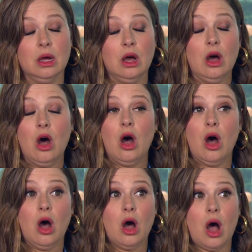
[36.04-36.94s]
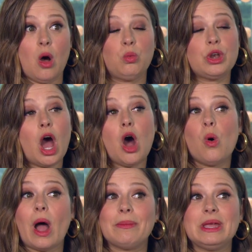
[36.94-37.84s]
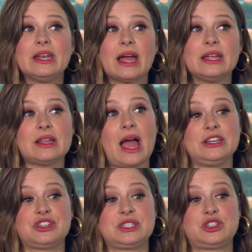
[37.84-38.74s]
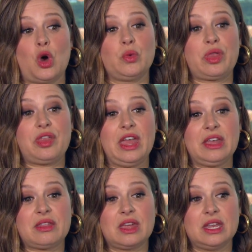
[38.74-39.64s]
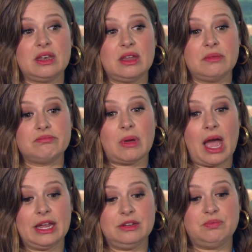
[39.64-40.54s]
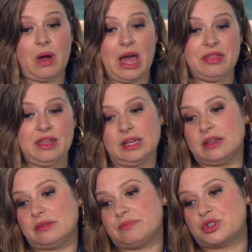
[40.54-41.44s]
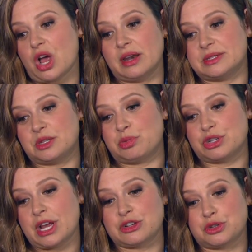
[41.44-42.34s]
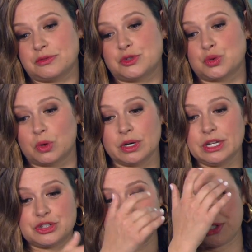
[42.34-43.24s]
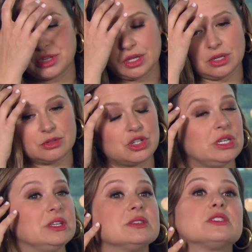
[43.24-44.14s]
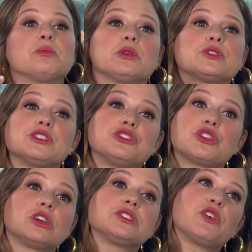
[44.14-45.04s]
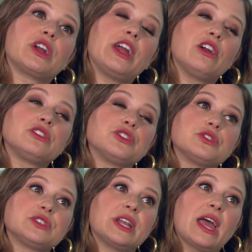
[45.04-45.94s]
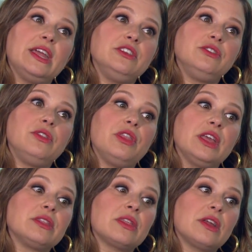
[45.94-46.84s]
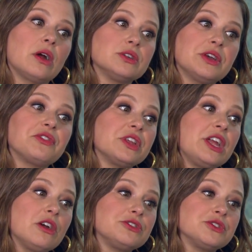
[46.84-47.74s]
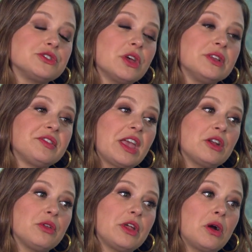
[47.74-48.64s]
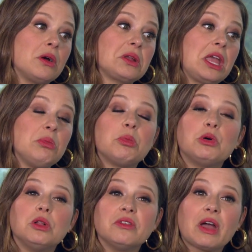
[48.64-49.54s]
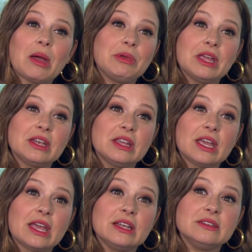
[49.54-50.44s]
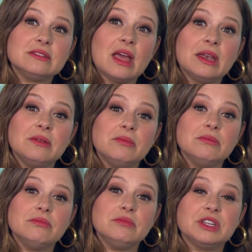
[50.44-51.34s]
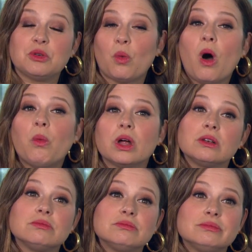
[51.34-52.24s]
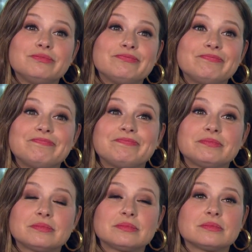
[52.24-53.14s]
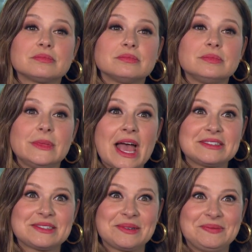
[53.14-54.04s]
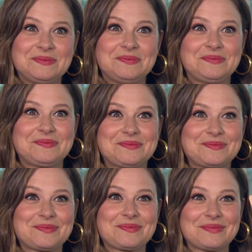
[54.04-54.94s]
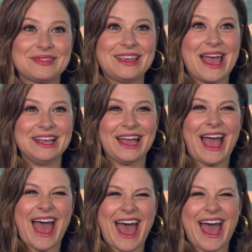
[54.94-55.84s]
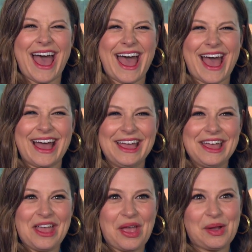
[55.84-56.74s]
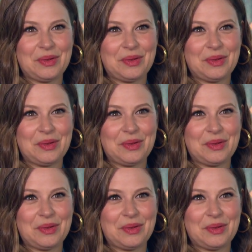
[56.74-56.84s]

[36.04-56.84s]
Not wrapped up? No, I mean, I, I just don't think that, I, I think Shonda's the protector of story, and she's the, she's the person in charge of our characters, and I think that there are definitely characters on Scandal that aren't capable of a happy ending and, and didn't want one. All right, Quinn. She's yes. been presumed dead before. Yeah. Is it